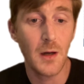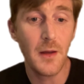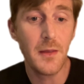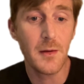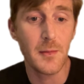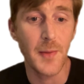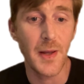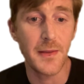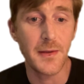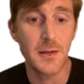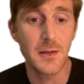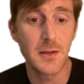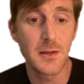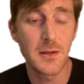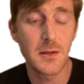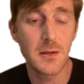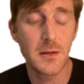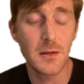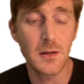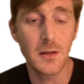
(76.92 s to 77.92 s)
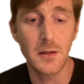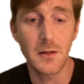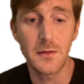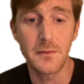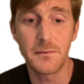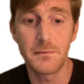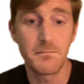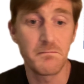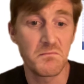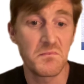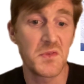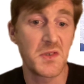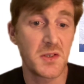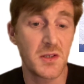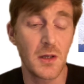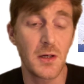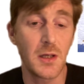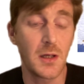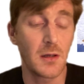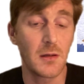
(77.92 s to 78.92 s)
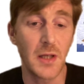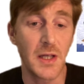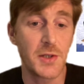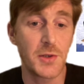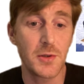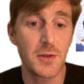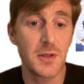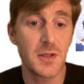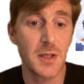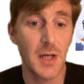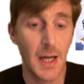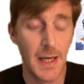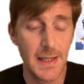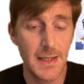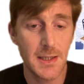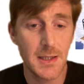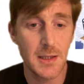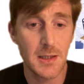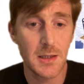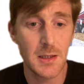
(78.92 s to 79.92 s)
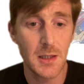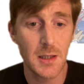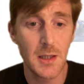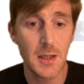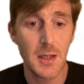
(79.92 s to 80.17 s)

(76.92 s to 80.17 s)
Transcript: Other methods of studying glaciers and ice